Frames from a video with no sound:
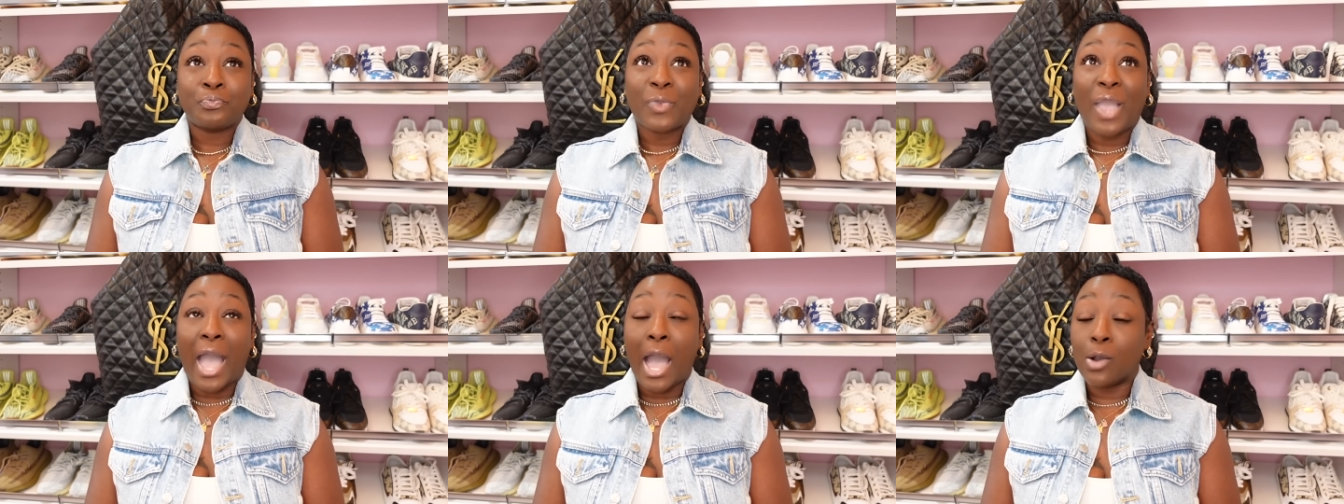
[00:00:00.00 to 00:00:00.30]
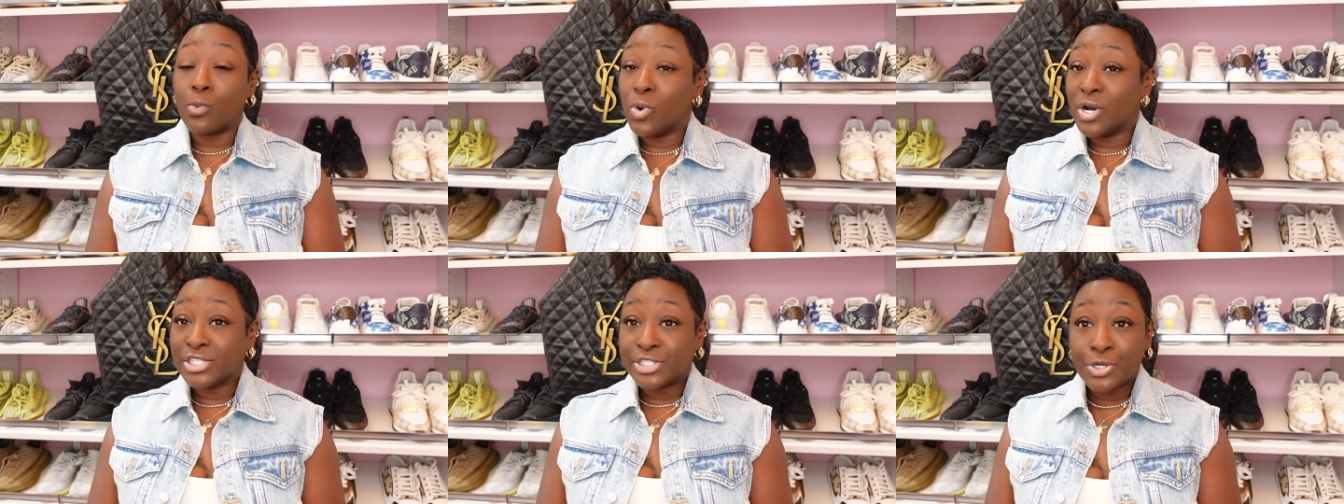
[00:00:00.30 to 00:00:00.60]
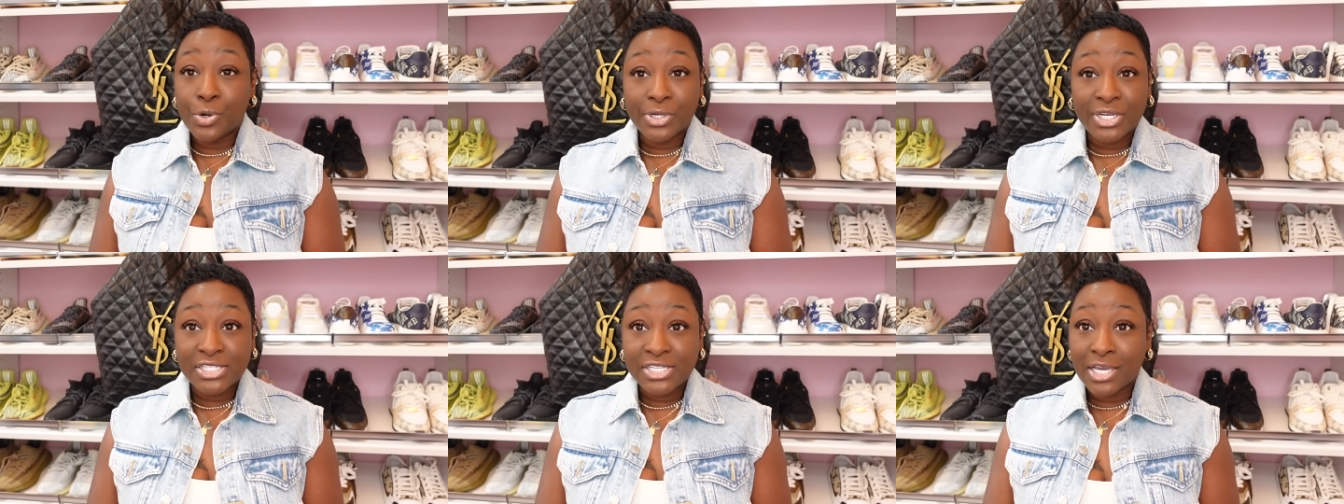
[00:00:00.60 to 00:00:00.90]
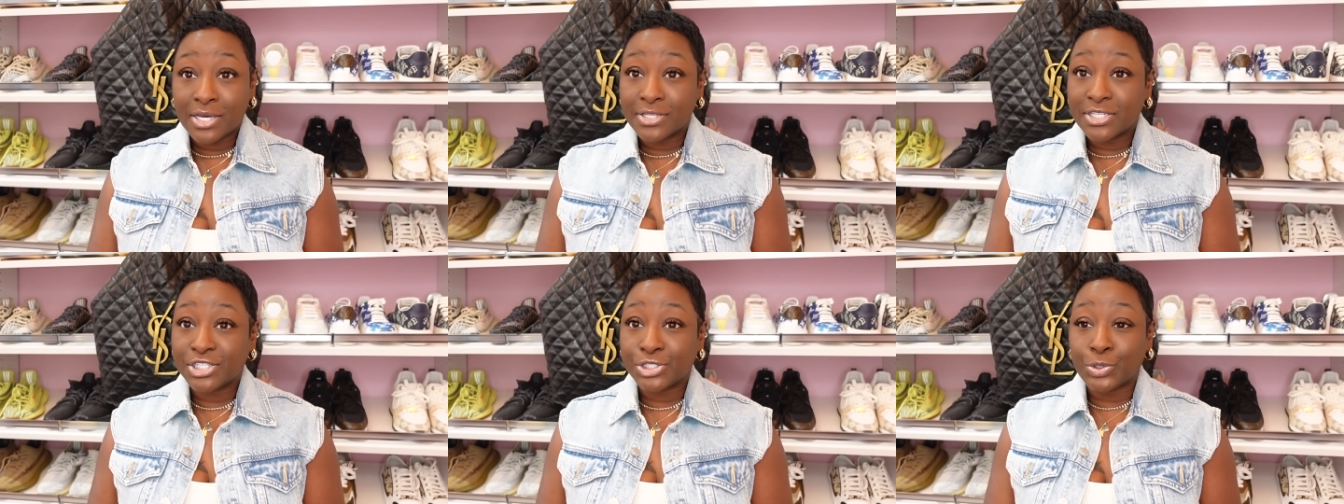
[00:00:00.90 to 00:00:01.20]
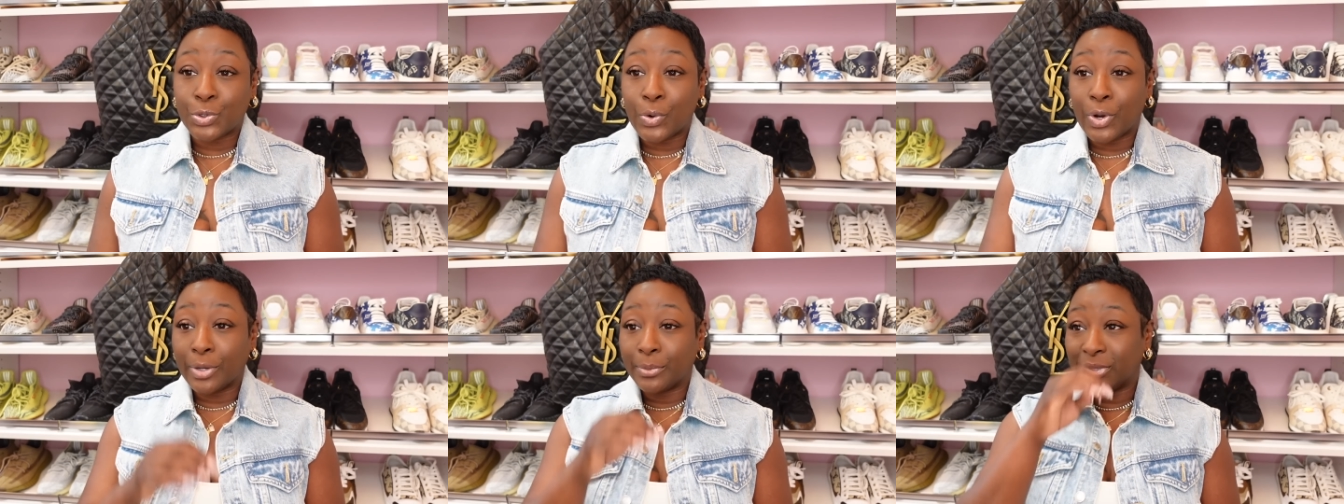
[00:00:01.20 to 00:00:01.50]
I wasn't going to tell this
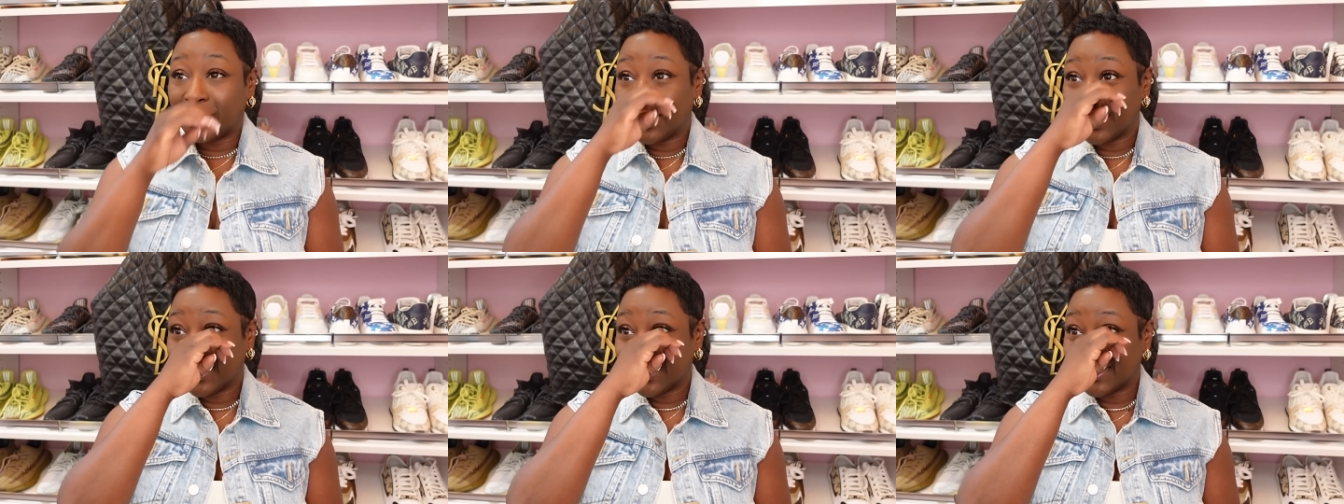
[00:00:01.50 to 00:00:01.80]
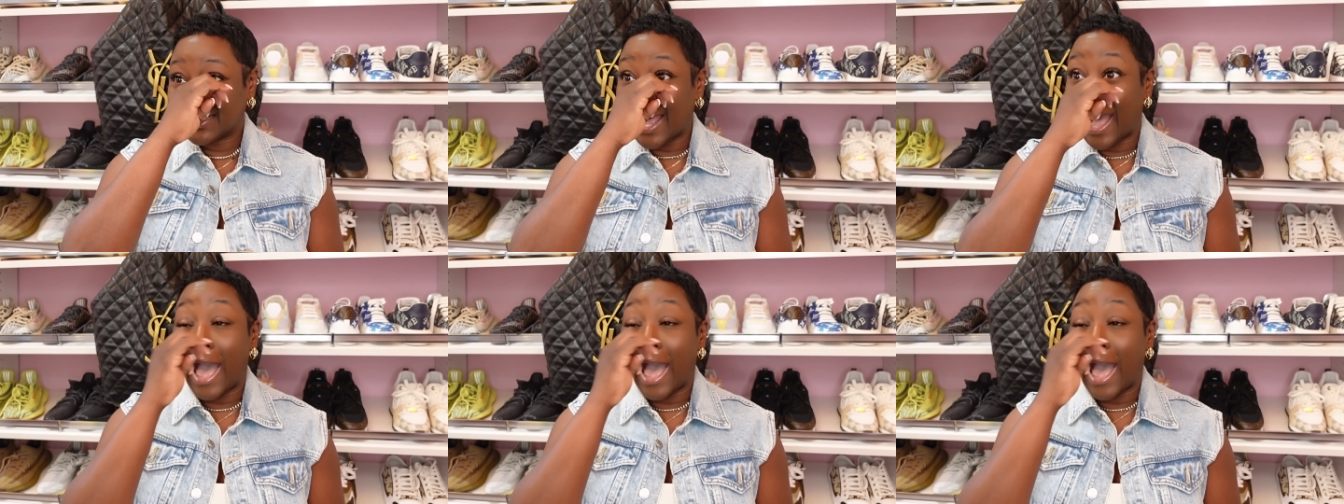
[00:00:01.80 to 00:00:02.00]
story because